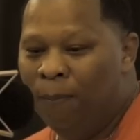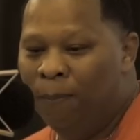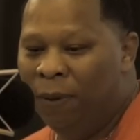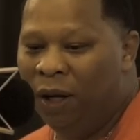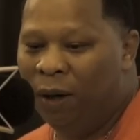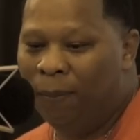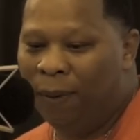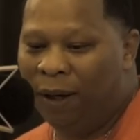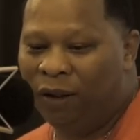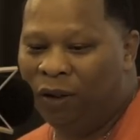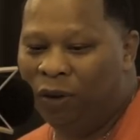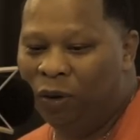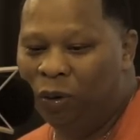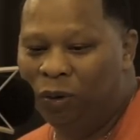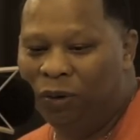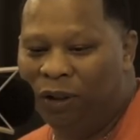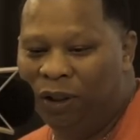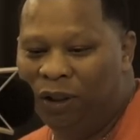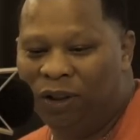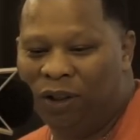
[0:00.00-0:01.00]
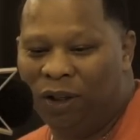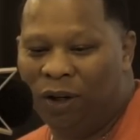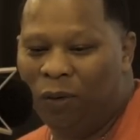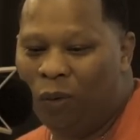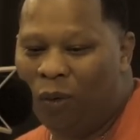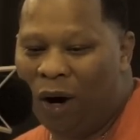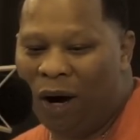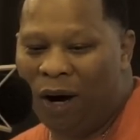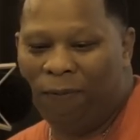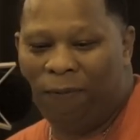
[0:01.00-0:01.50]
me and my dude, DJ
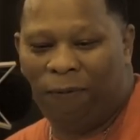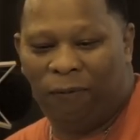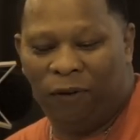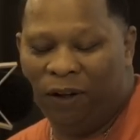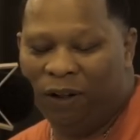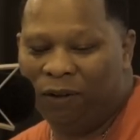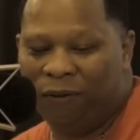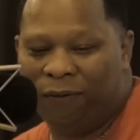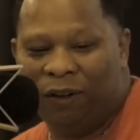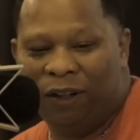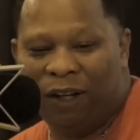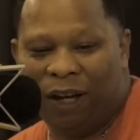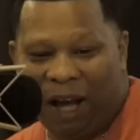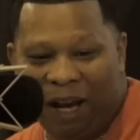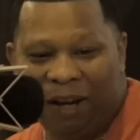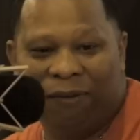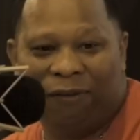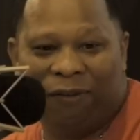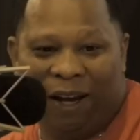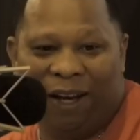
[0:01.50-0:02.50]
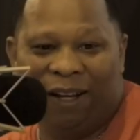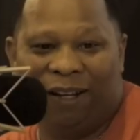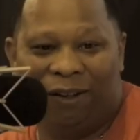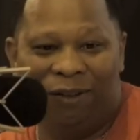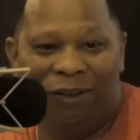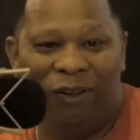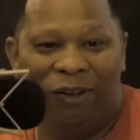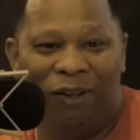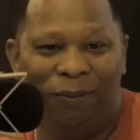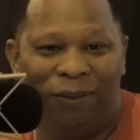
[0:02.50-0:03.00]
Wop, friends for life, like, you
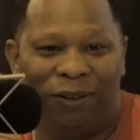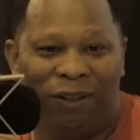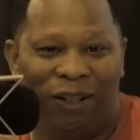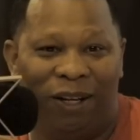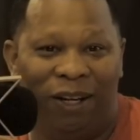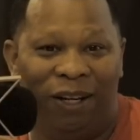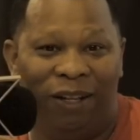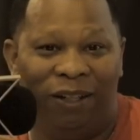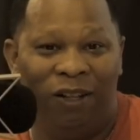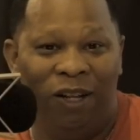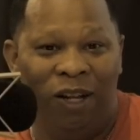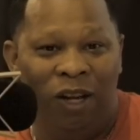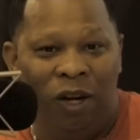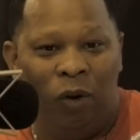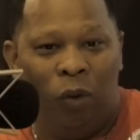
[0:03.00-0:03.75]
know what I'm saying?